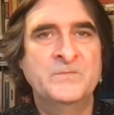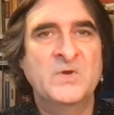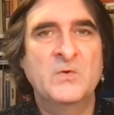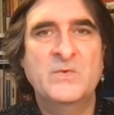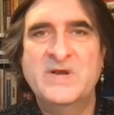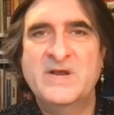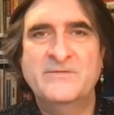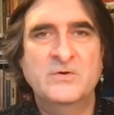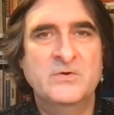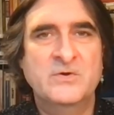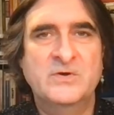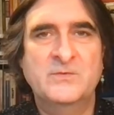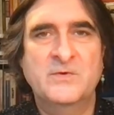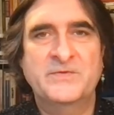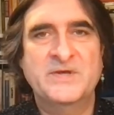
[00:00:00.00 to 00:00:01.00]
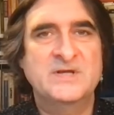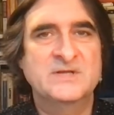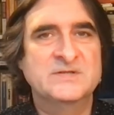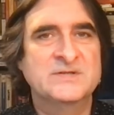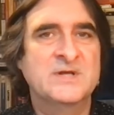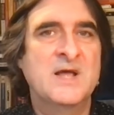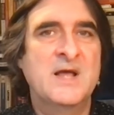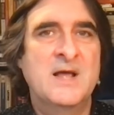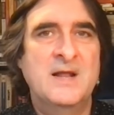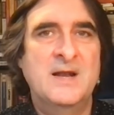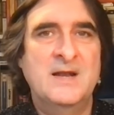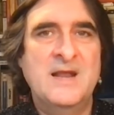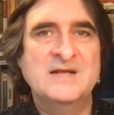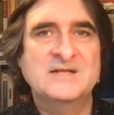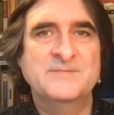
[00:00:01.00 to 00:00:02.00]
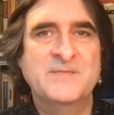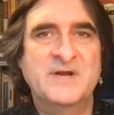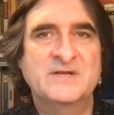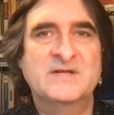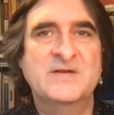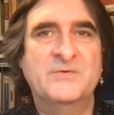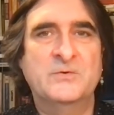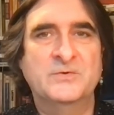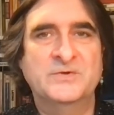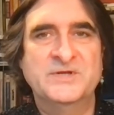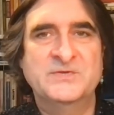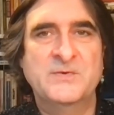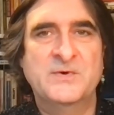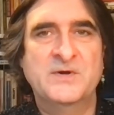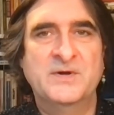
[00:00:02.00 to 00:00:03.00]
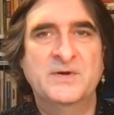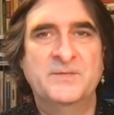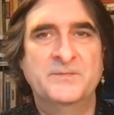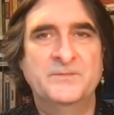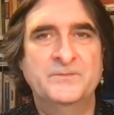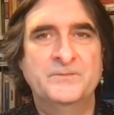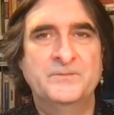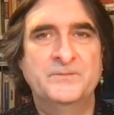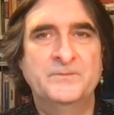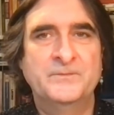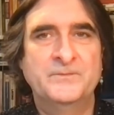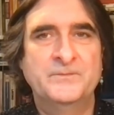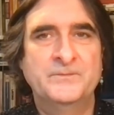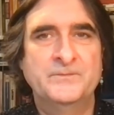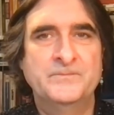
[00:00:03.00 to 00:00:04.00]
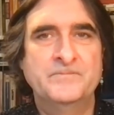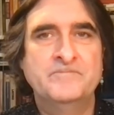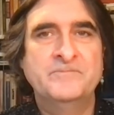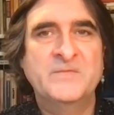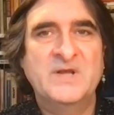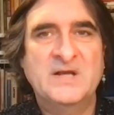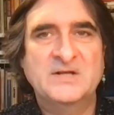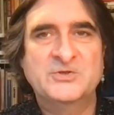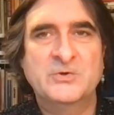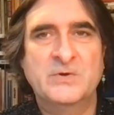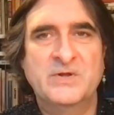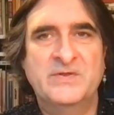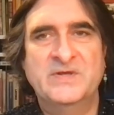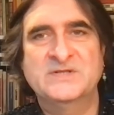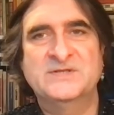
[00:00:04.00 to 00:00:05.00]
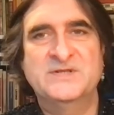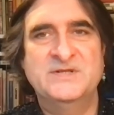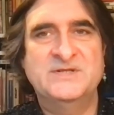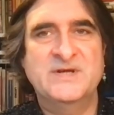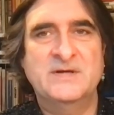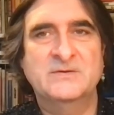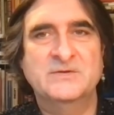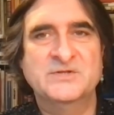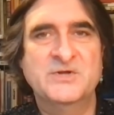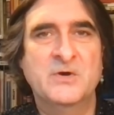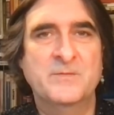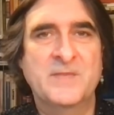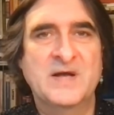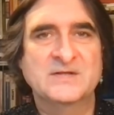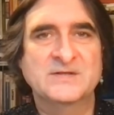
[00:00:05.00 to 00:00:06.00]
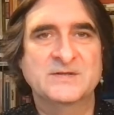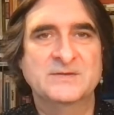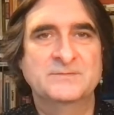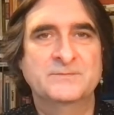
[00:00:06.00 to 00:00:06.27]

We never learn what these last minute difficulties were. Yet surely this detail does not matter.